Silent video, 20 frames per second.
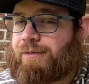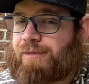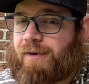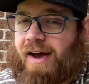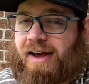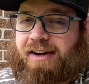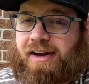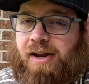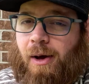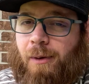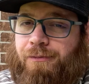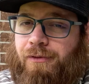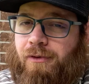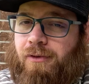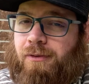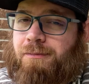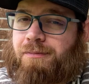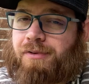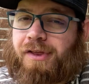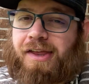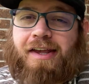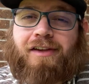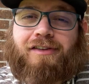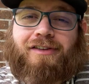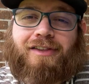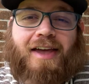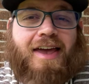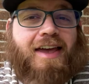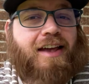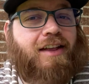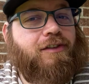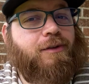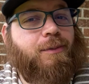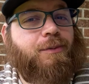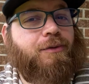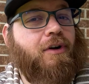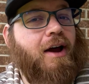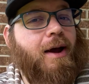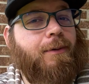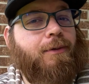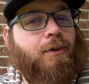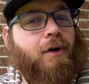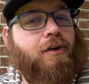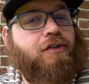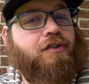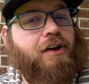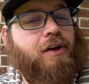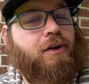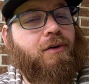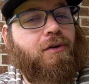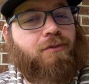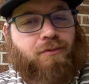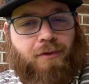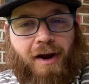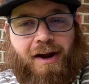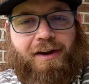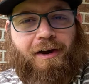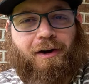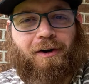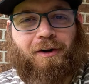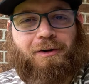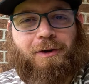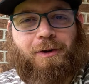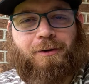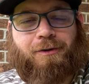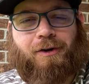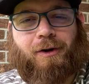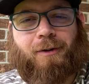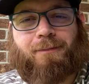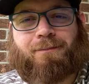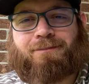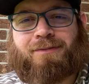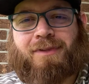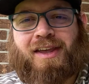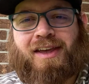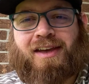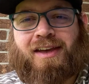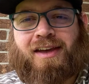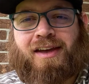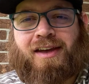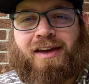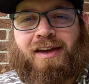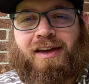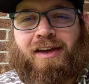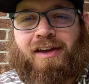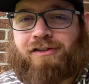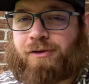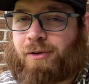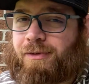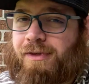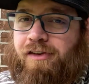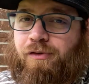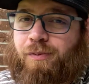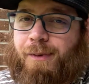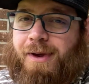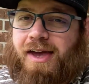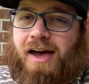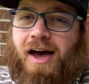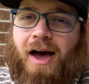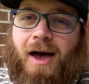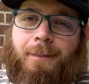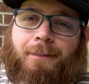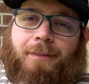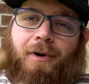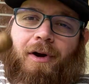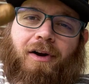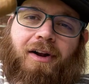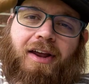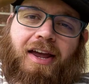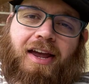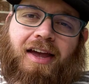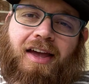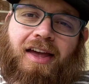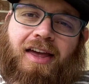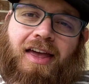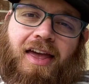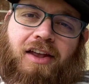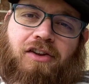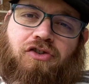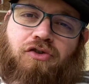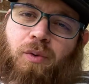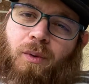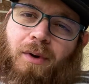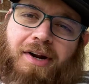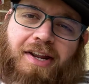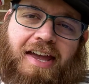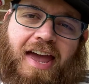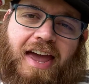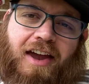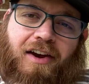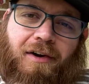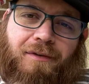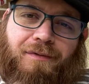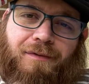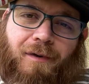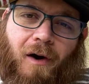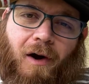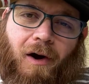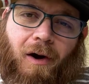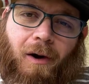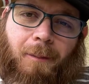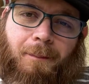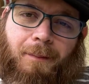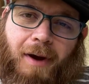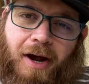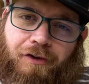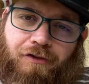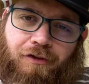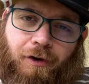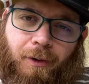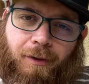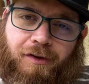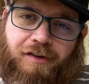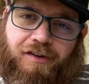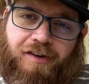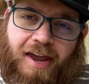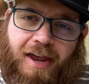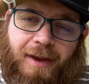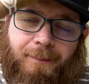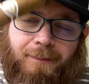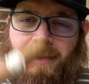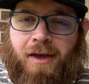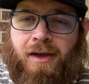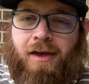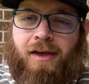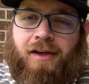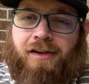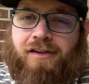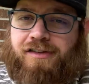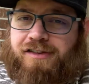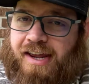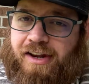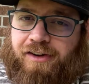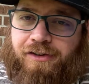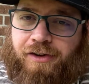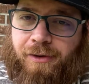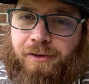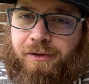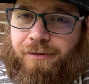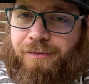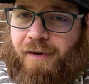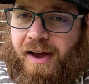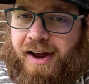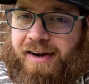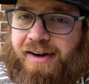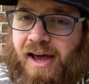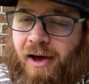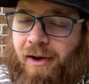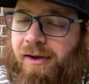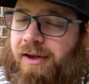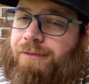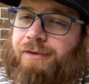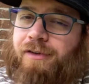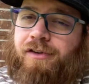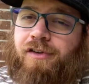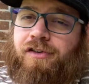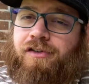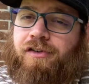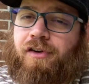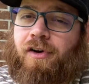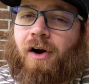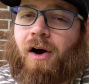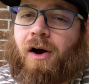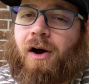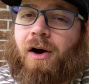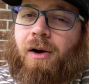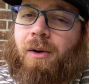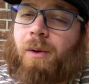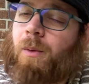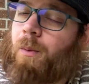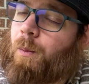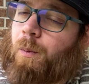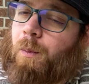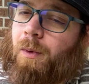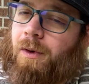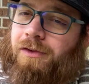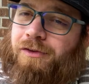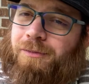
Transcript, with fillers: you find it helpful, please like and subscribe to our channel right here on YouTube. So this week I'm burning twenty acre farm by Drew Estate. Stay tuned to find out if it's a cigar worth